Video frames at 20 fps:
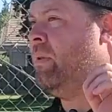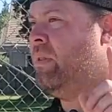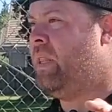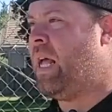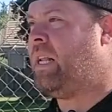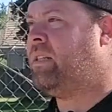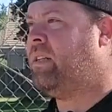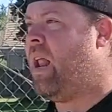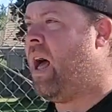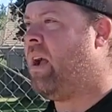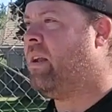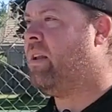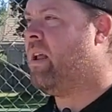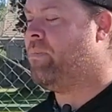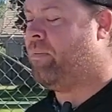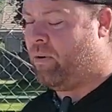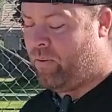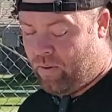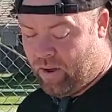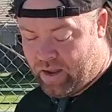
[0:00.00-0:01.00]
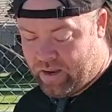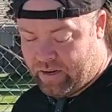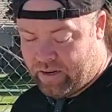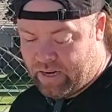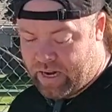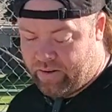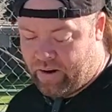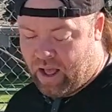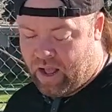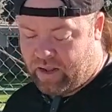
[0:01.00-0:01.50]
that's knock number
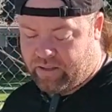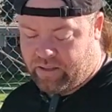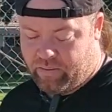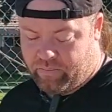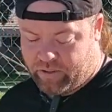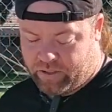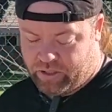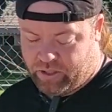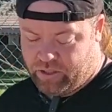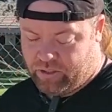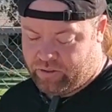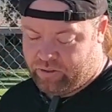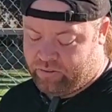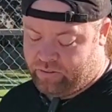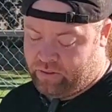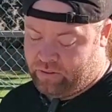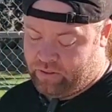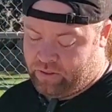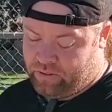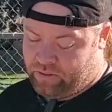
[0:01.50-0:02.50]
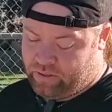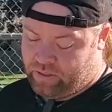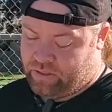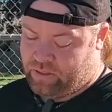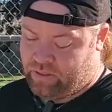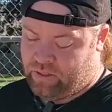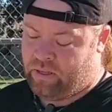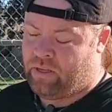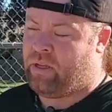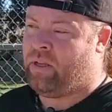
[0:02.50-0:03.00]
one. Now, knock number two
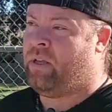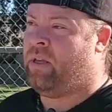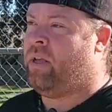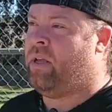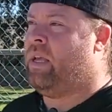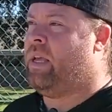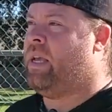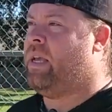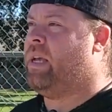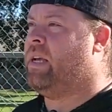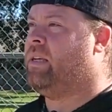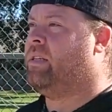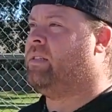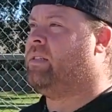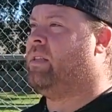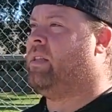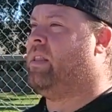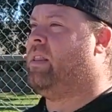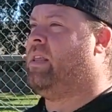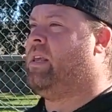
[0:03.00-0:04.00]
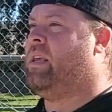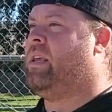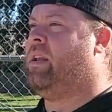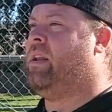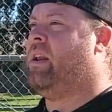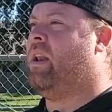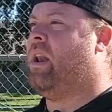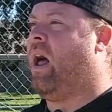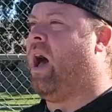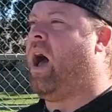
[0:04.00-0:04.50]
is the
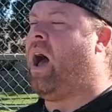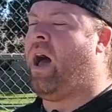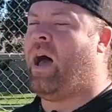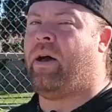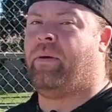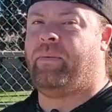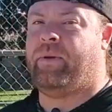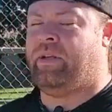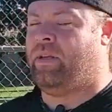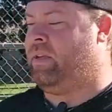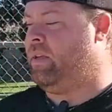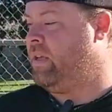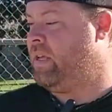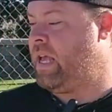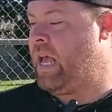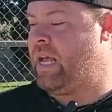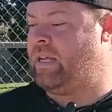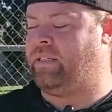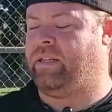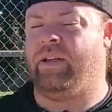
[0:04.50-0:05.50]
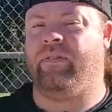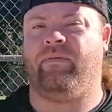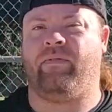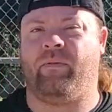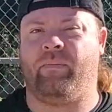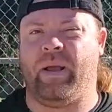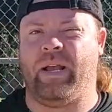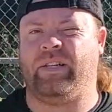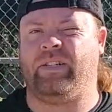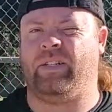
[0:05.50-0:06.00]
knob has
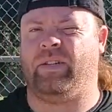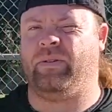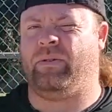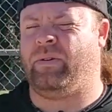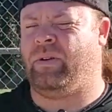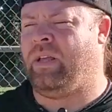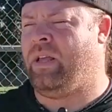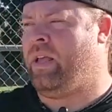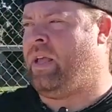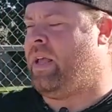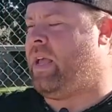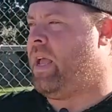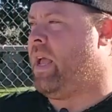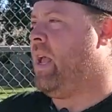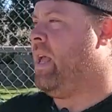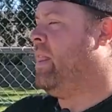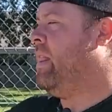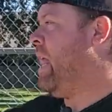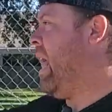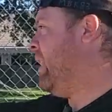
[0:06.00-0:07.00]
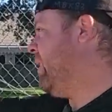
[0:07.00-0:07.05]
information, and